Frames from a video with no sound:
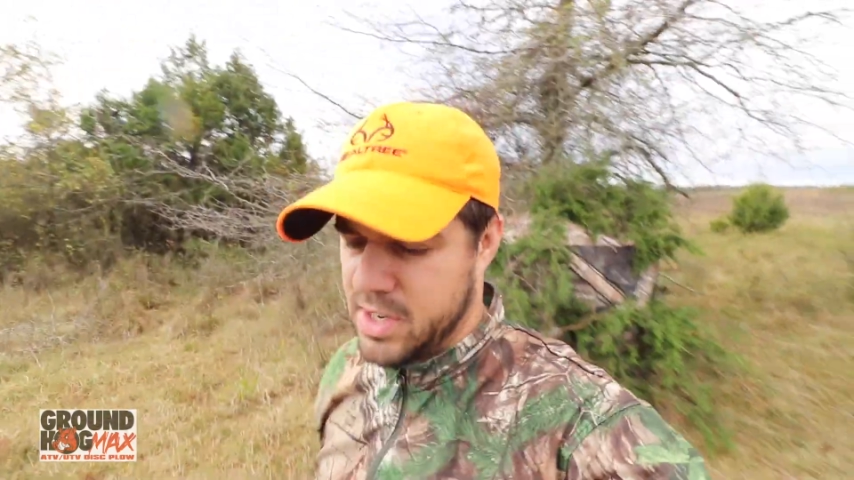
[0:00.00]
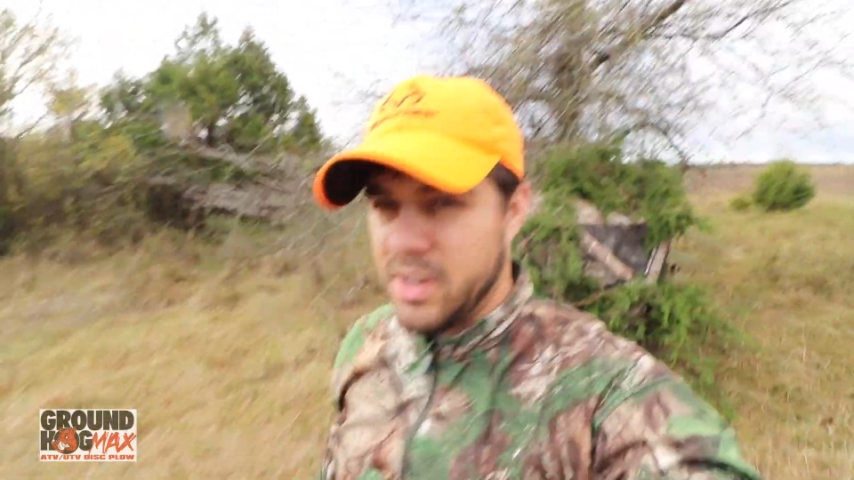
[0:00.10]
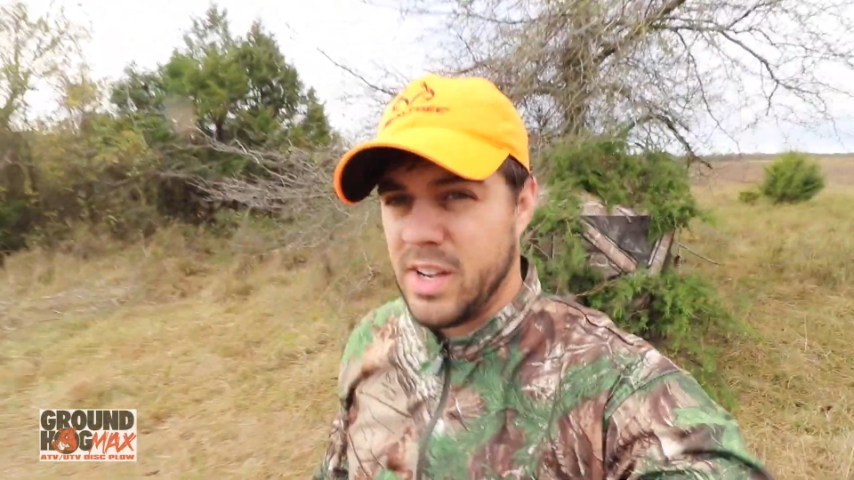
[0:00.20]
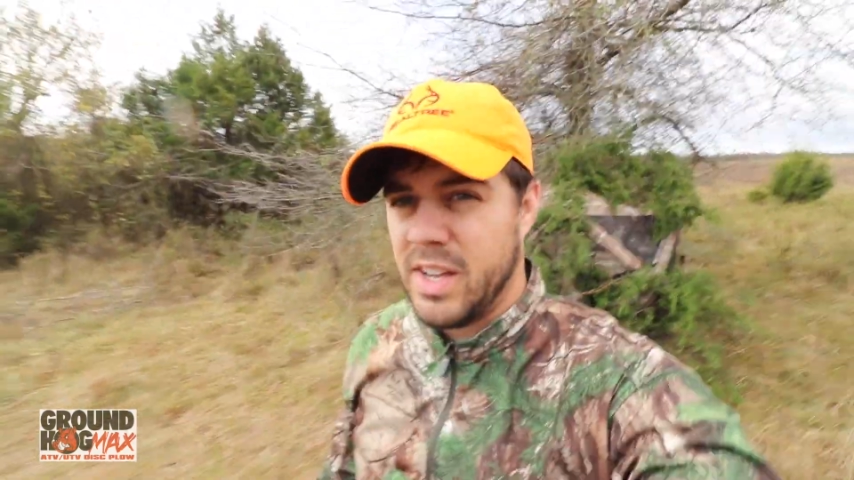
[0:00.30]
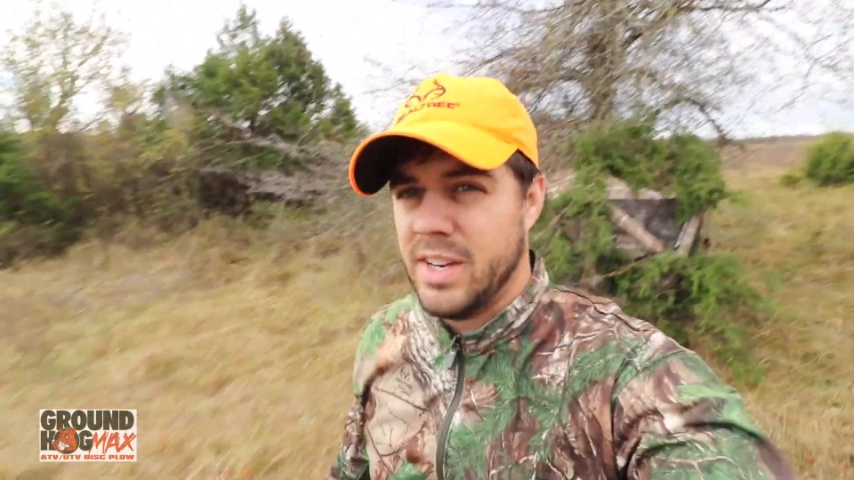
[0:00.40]

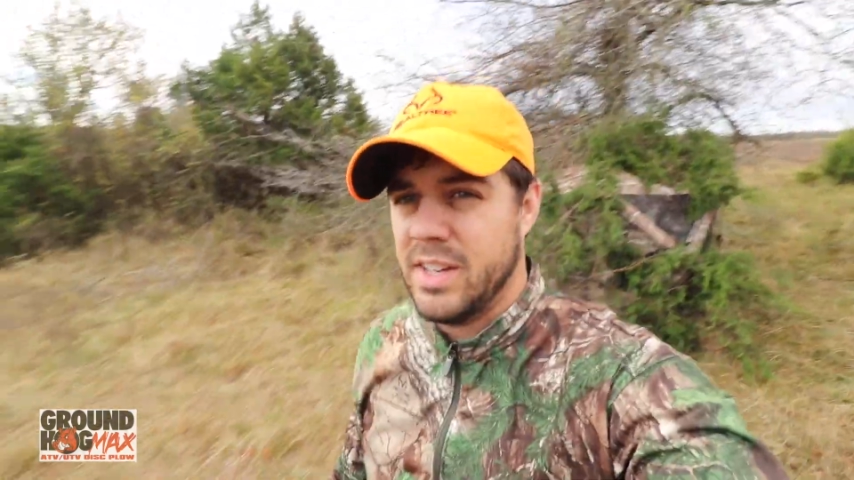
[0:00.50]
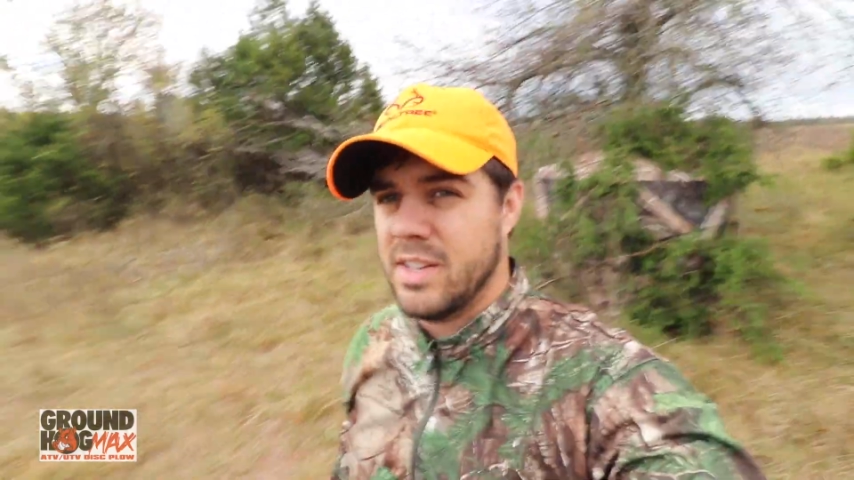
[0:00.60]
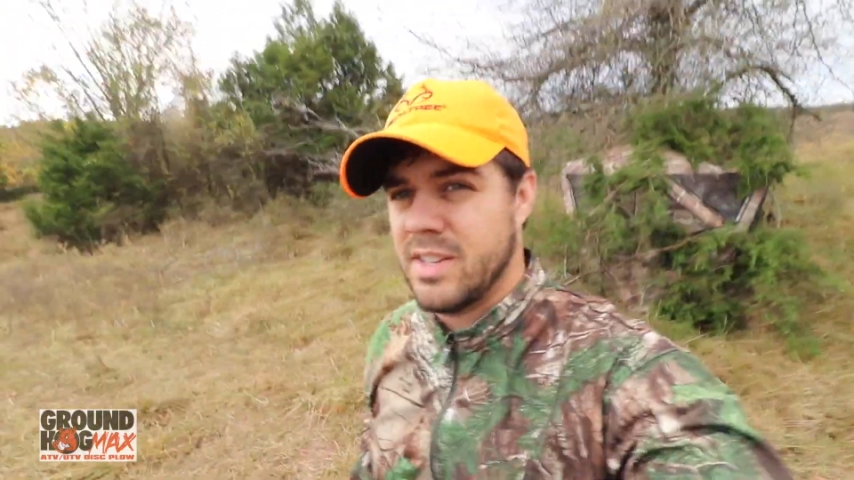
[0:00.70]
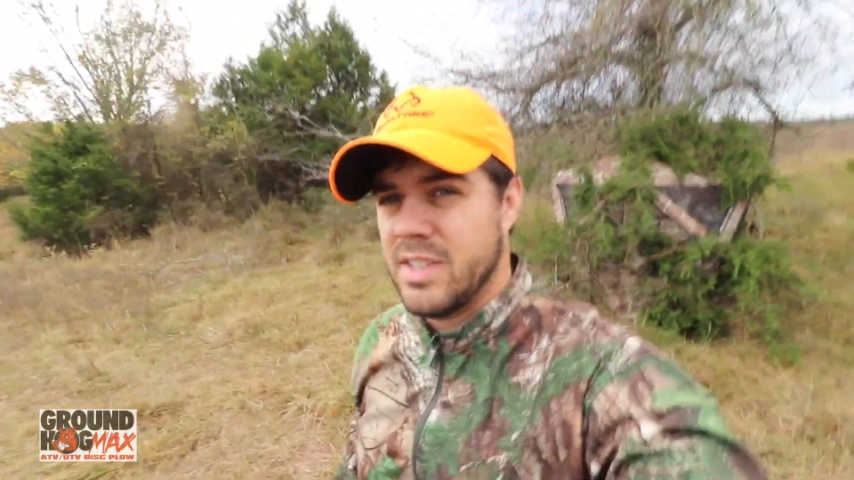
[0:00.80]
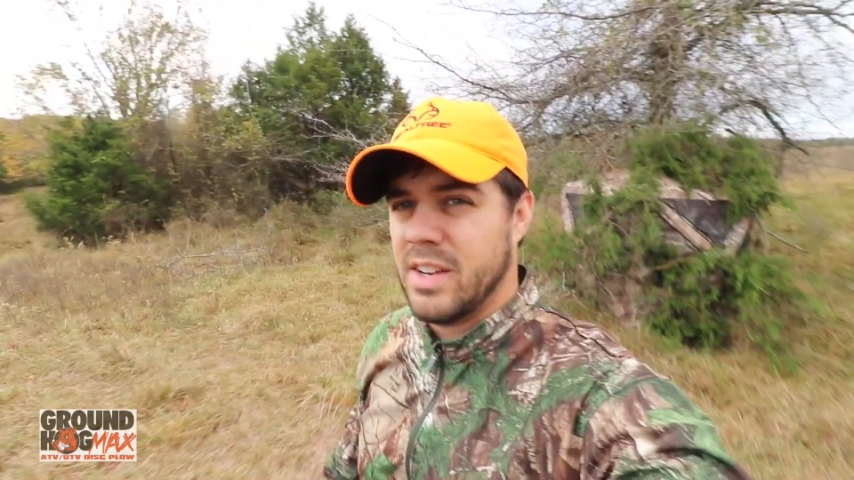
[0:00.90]
gonna get. You
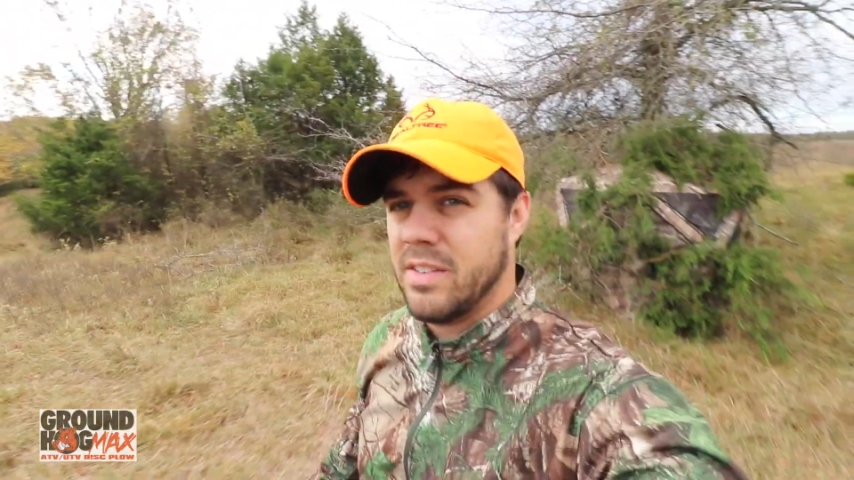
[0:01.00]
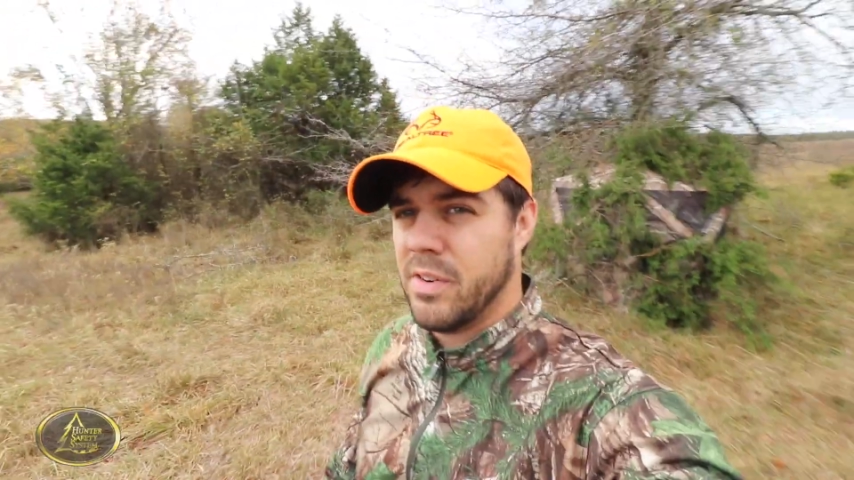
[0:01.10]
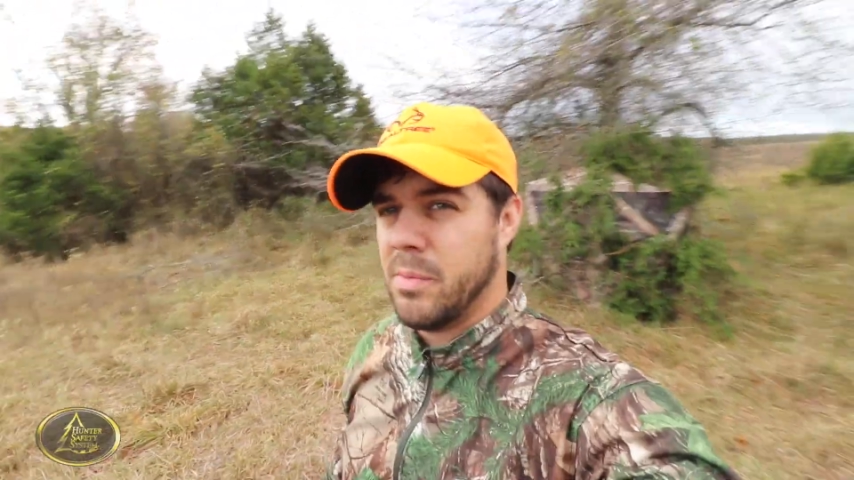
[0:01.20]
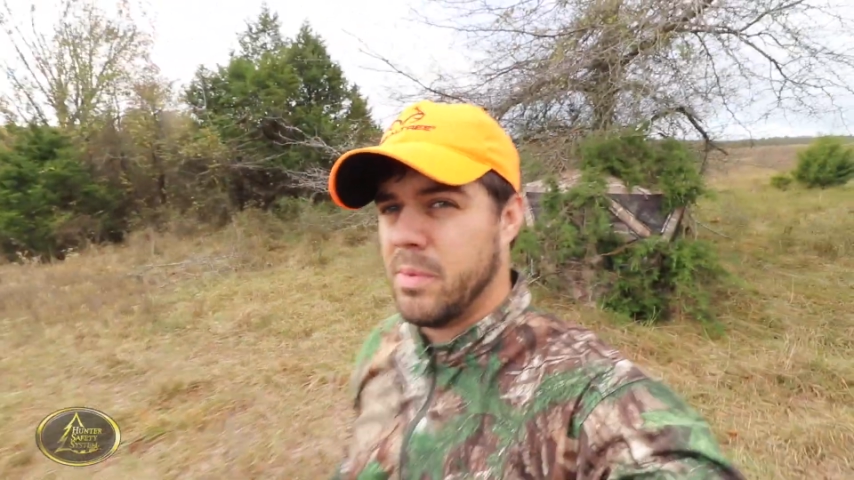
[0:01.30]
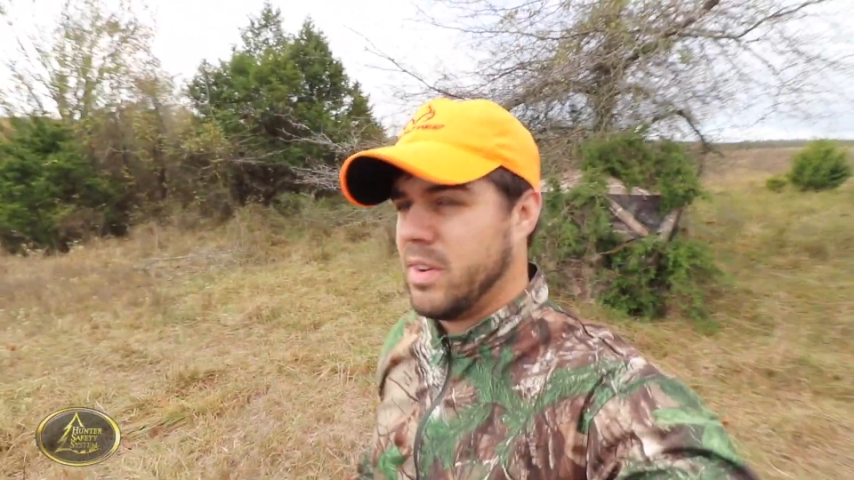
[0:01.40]
can see
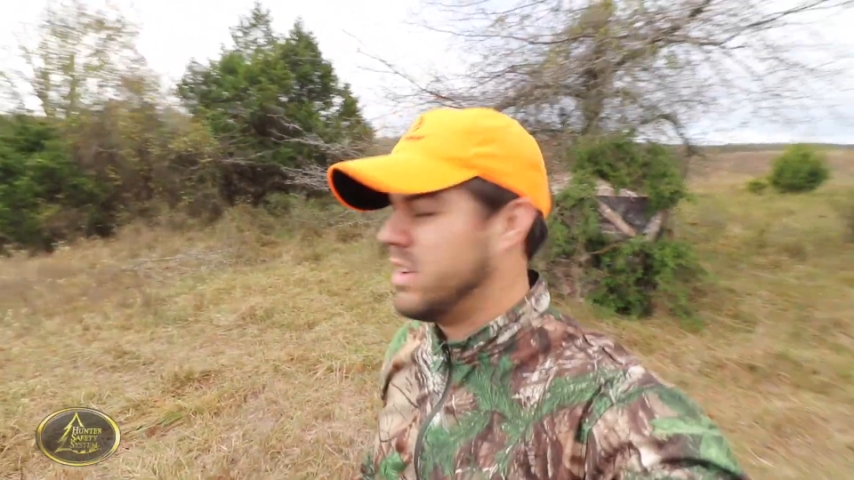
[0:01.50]
from